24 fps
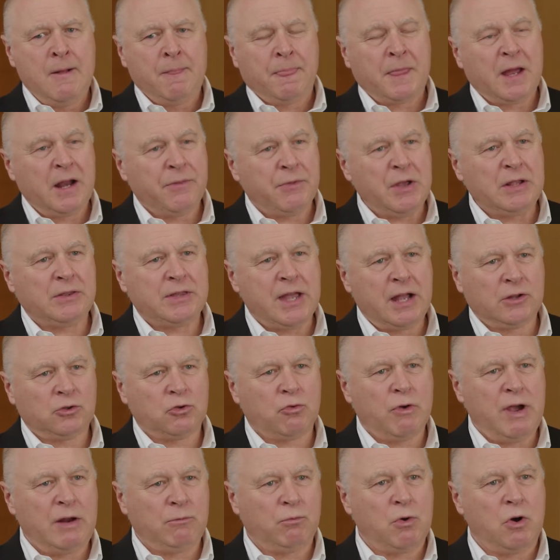And I think that
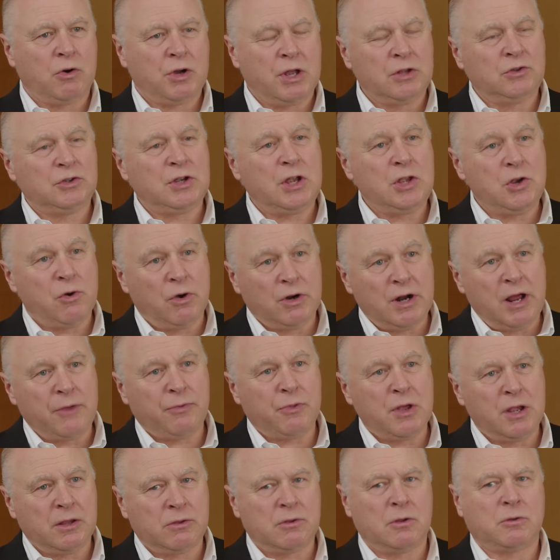trend will continue, and I
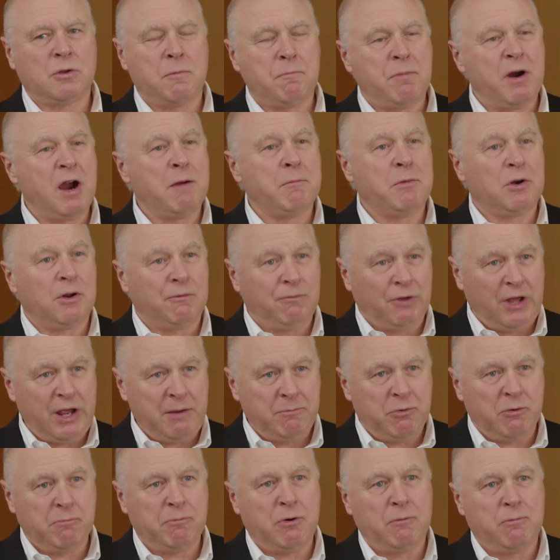think the Department of
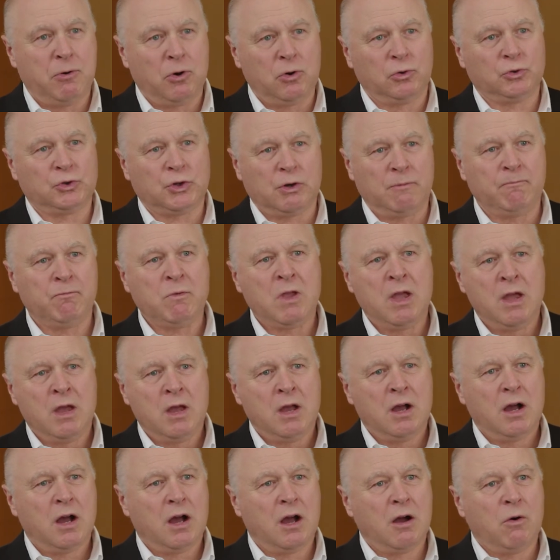Labor proposal
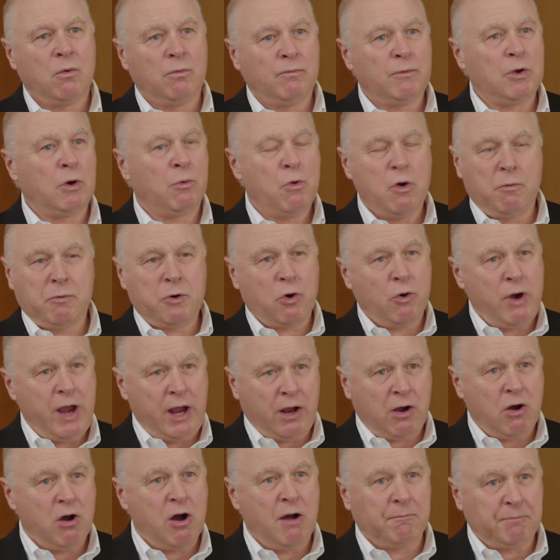uh, you know, will
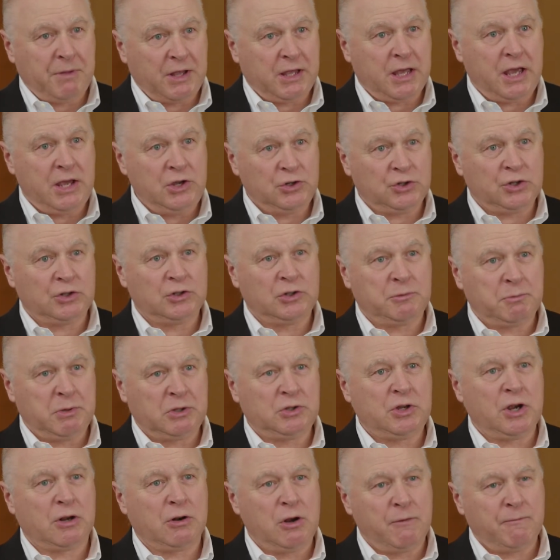create complications,
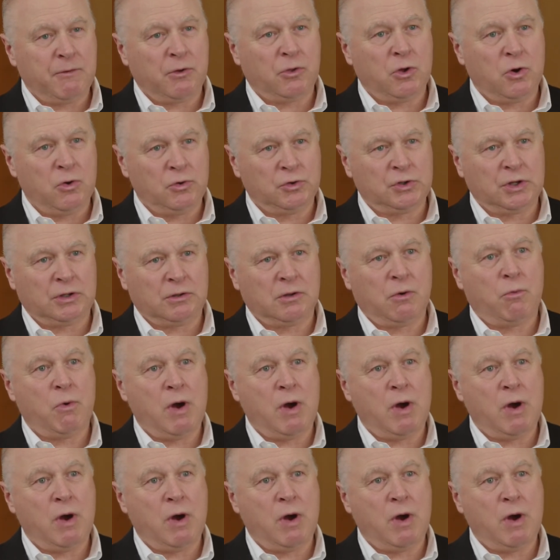particularly for those in the